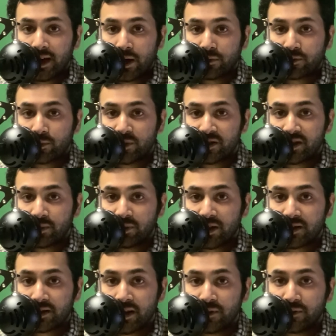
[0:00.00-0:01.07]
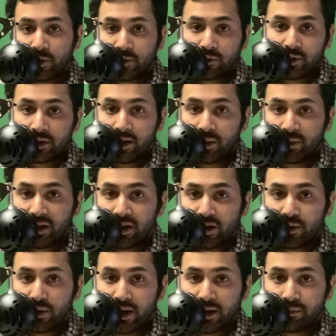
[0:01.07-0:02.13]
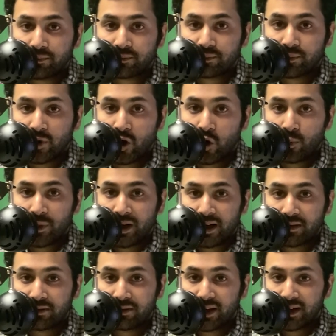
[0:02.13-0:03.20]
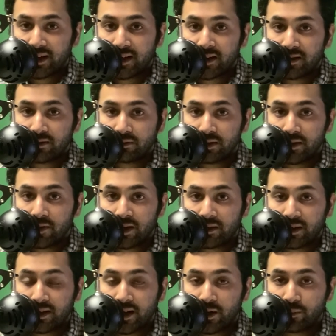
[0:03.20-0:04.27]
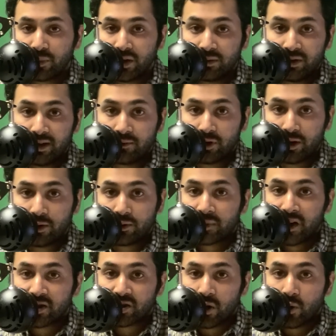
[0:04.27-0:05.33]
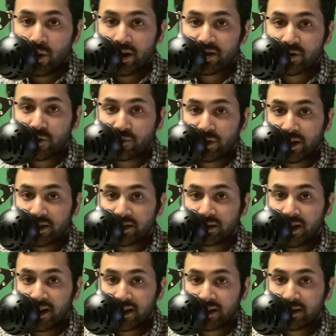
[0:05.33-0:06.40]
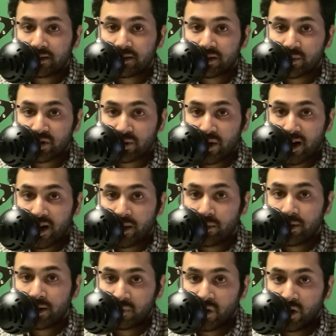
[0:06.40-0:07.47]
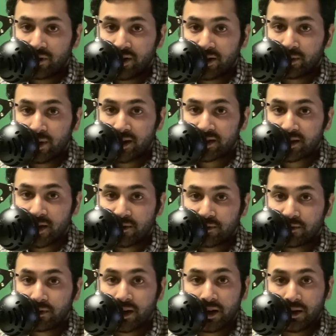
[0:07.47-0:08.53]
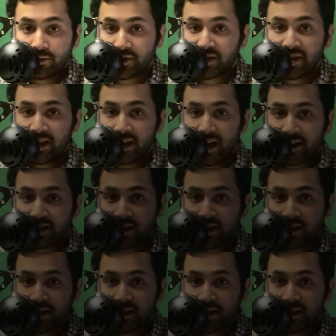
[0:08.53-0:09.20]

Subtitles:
out from Disney Plus Day, feel free to let me know. I hope and I think I didn't leave anything out, but you never know. As always, don't forget to like, subscribe, all that great stuff, and I'll see you next